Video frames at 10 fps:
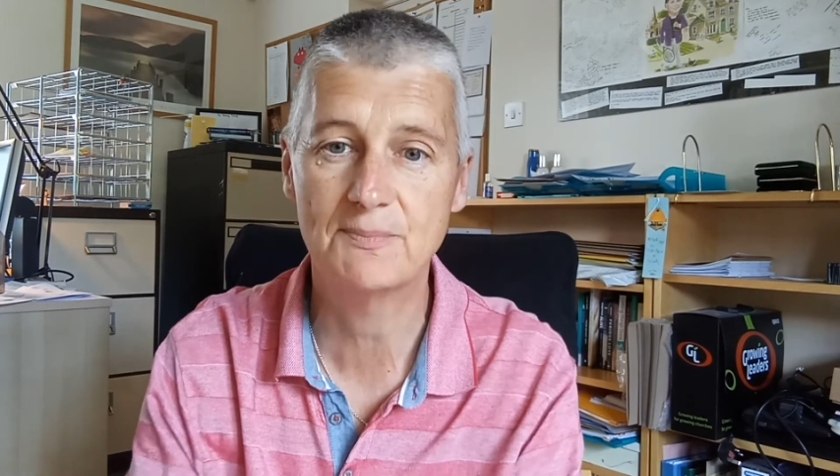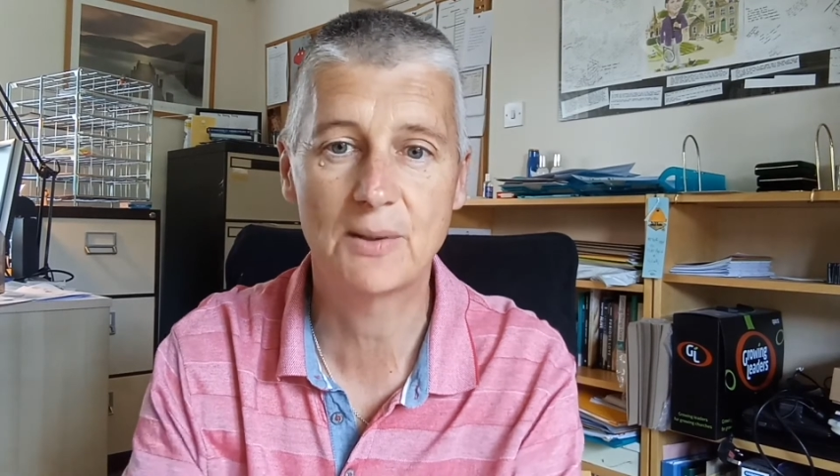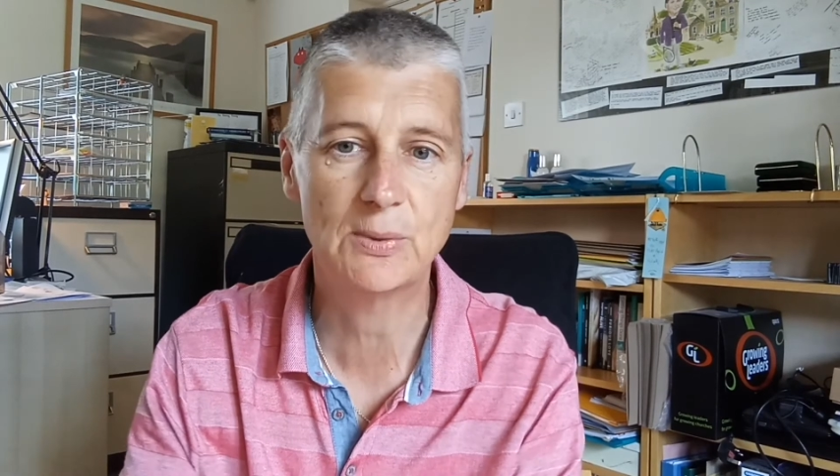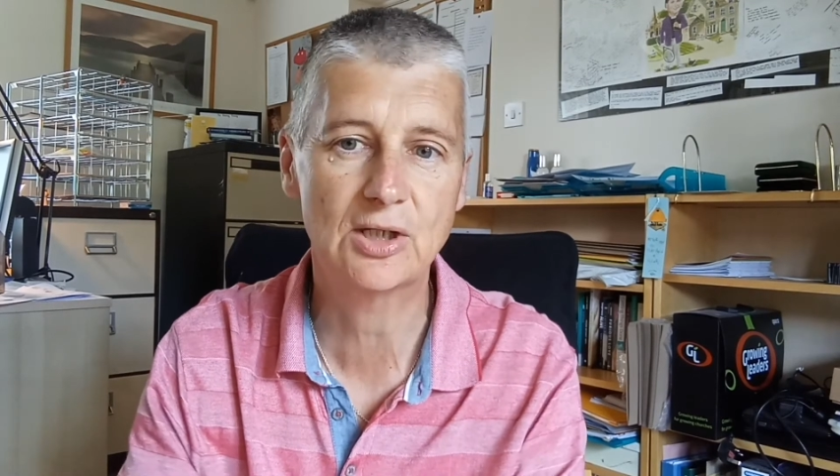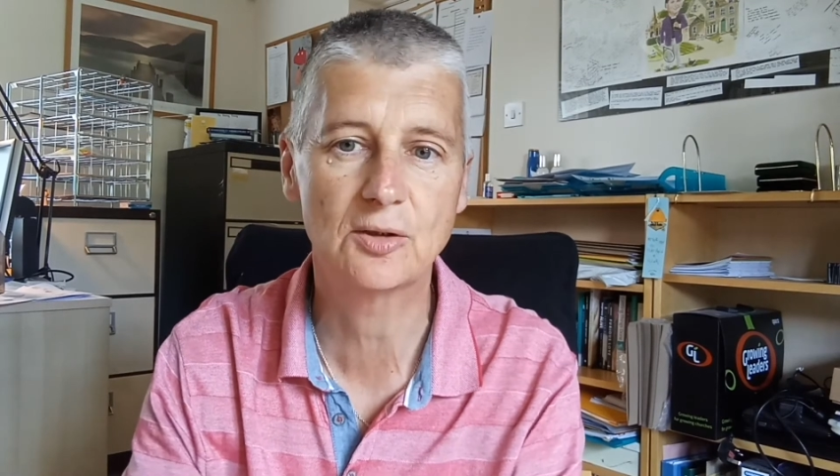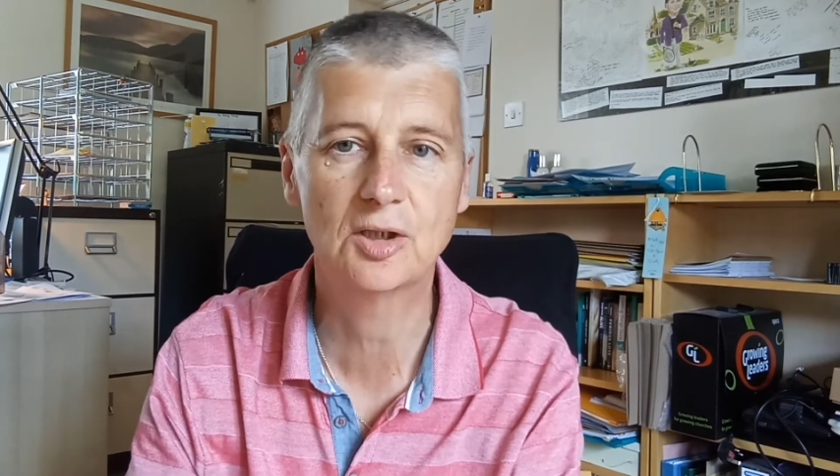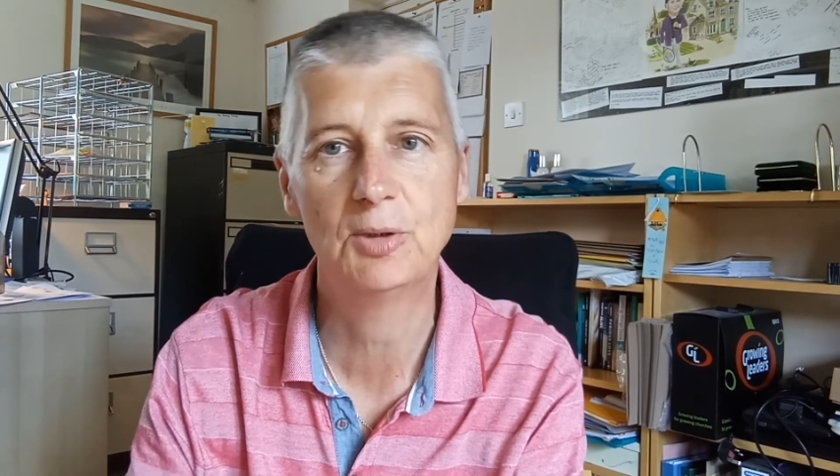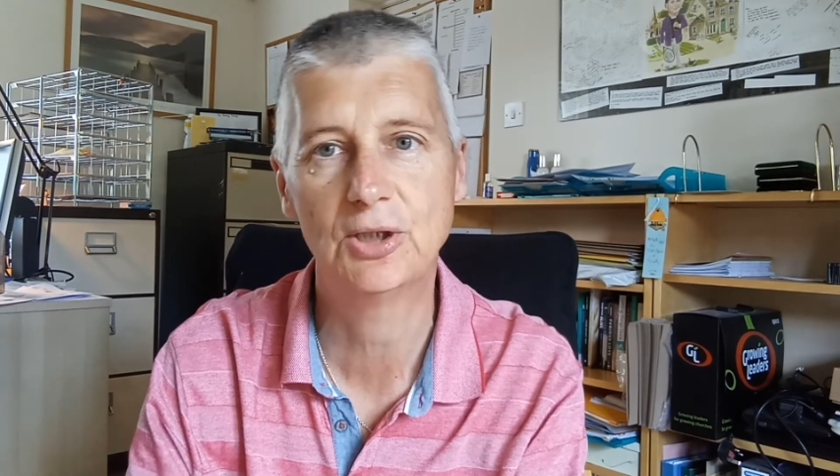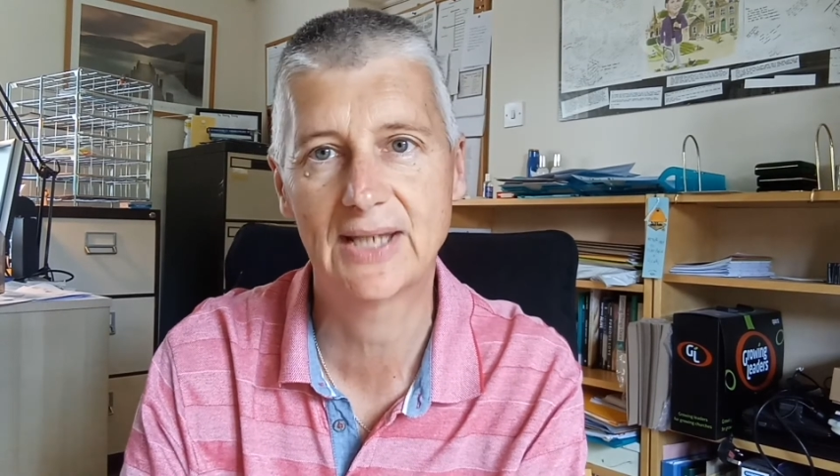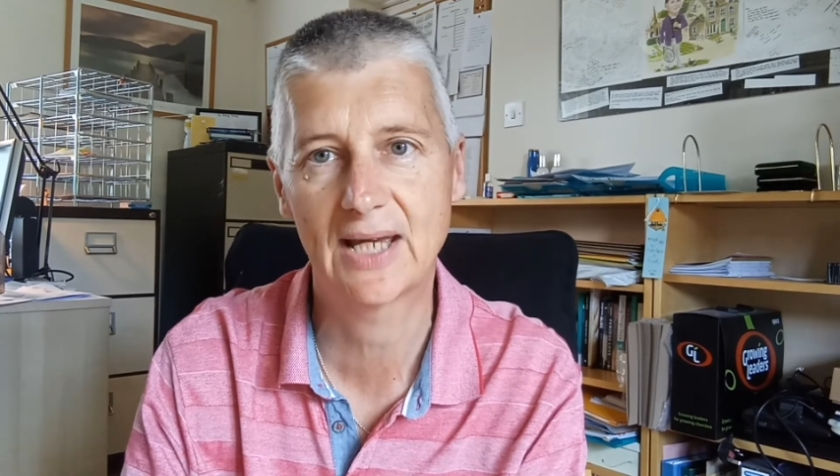then we can
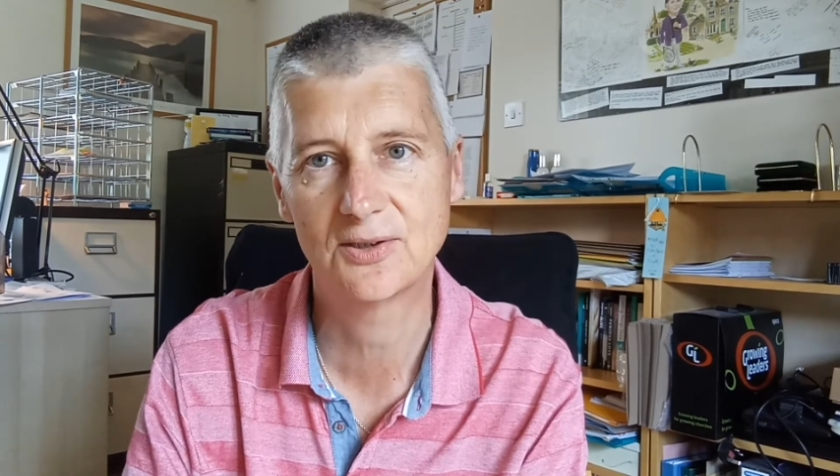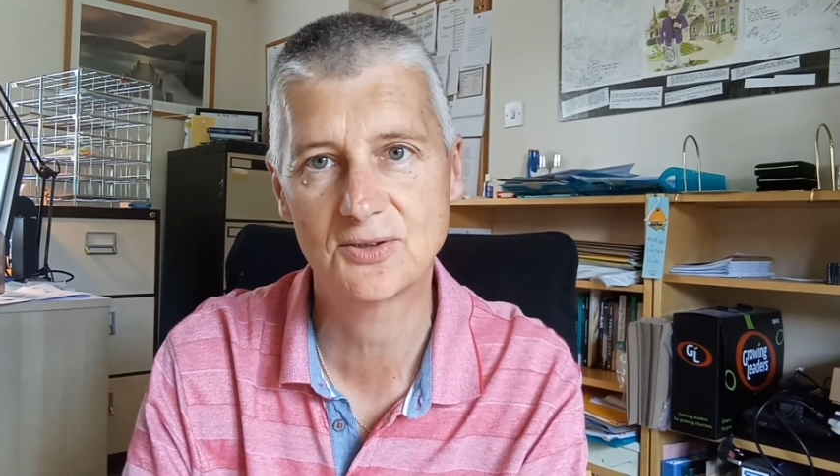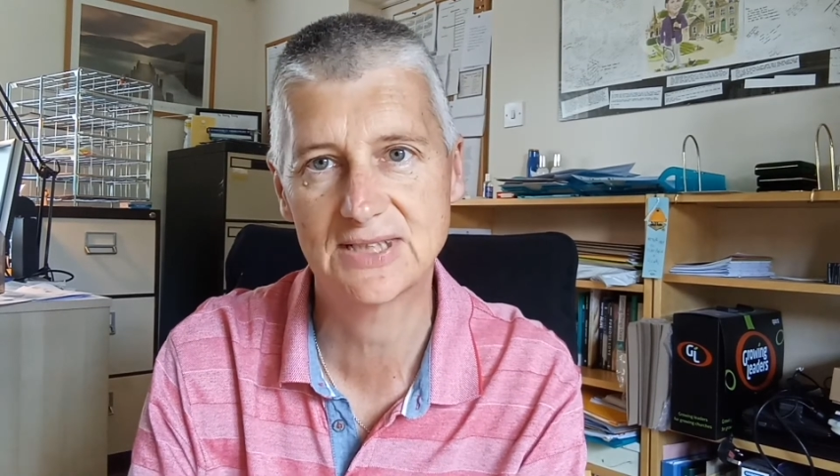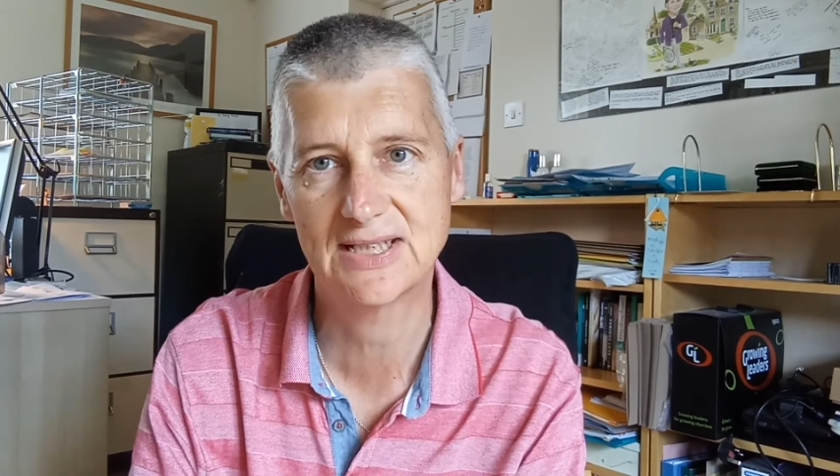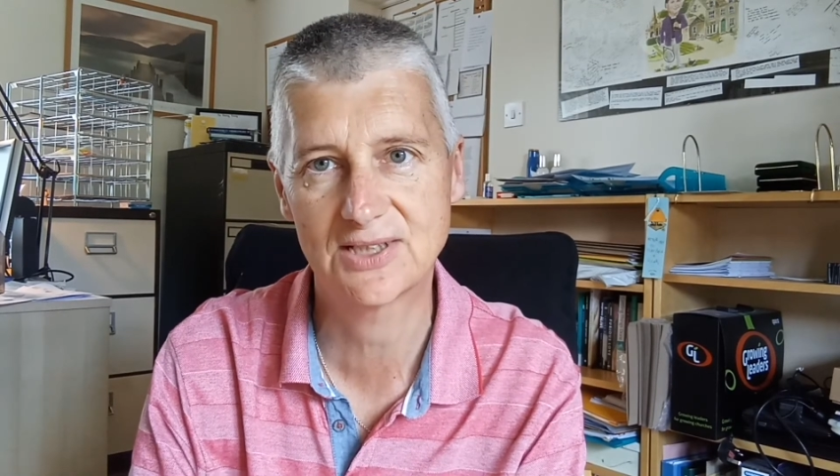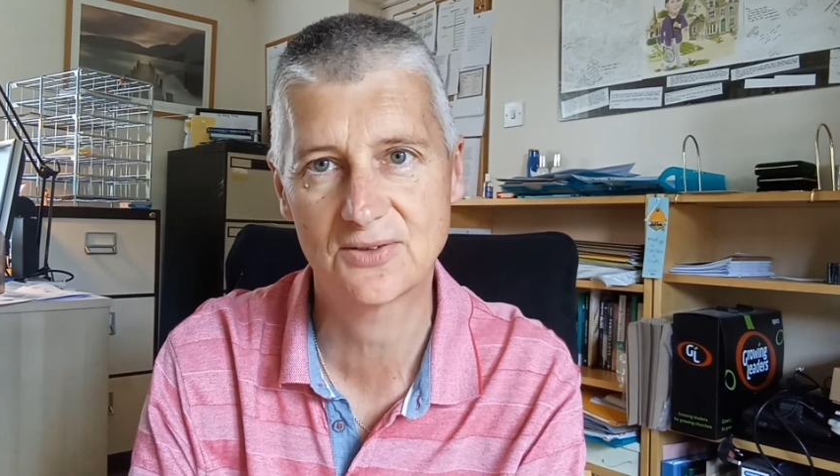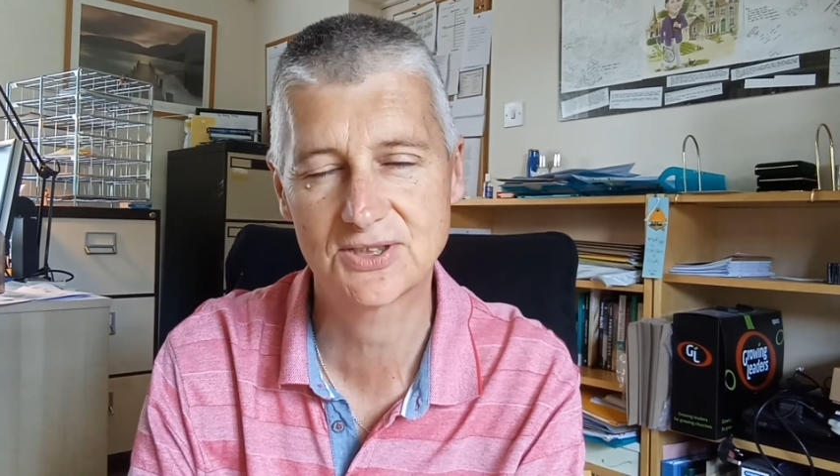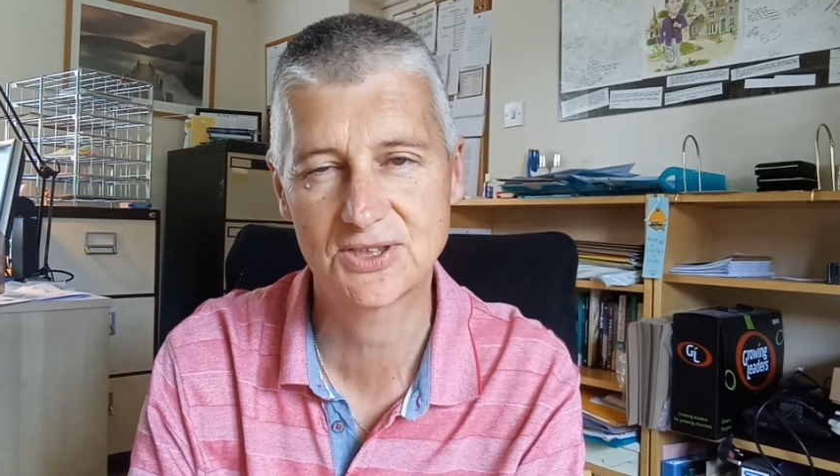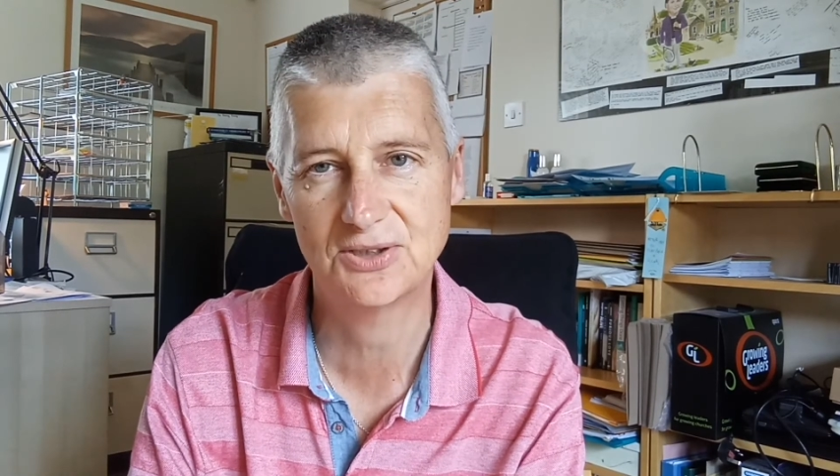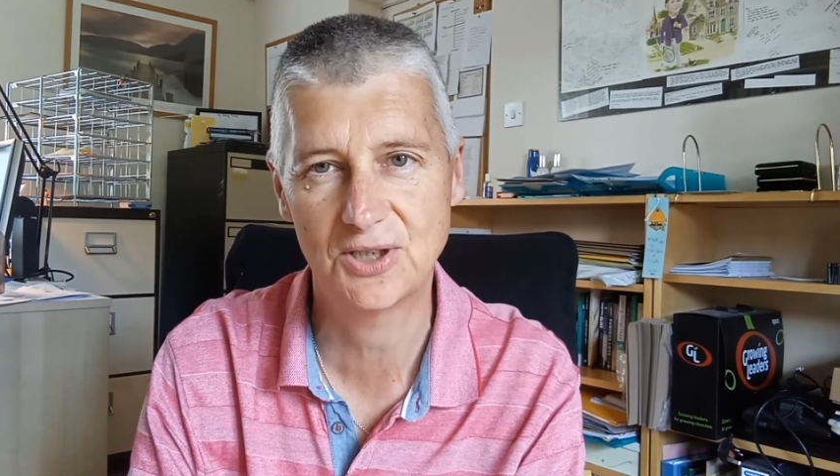communicate those details
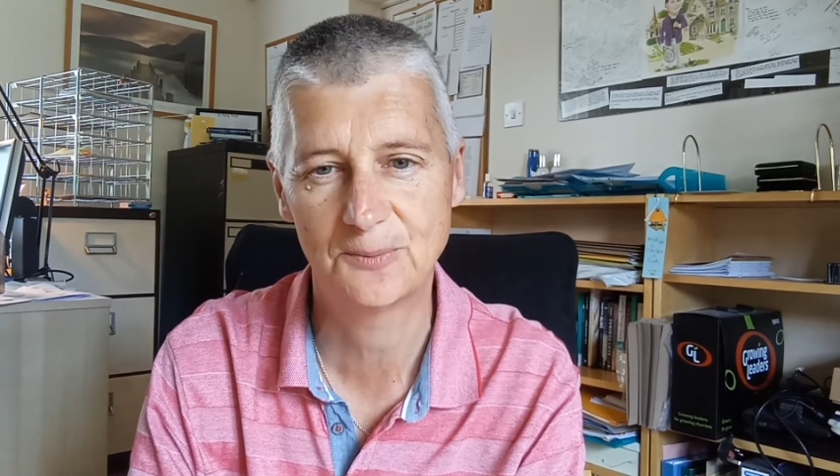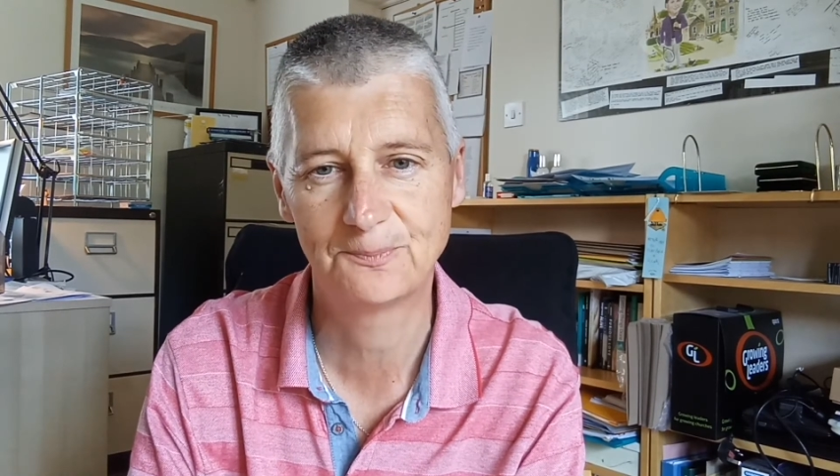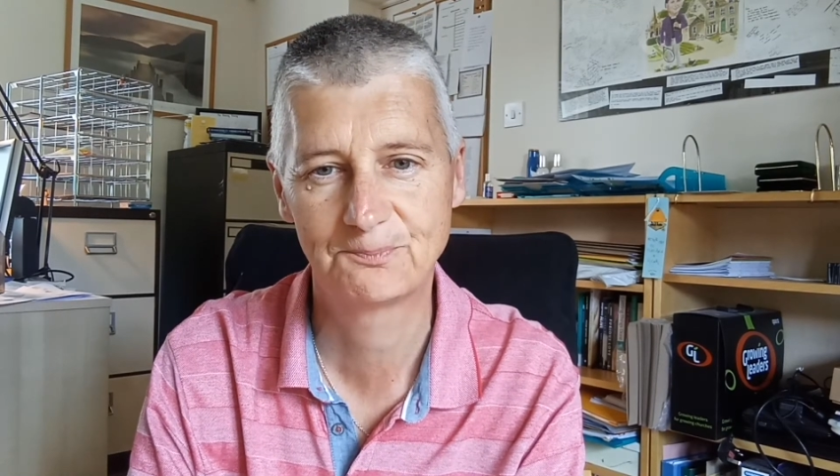to you.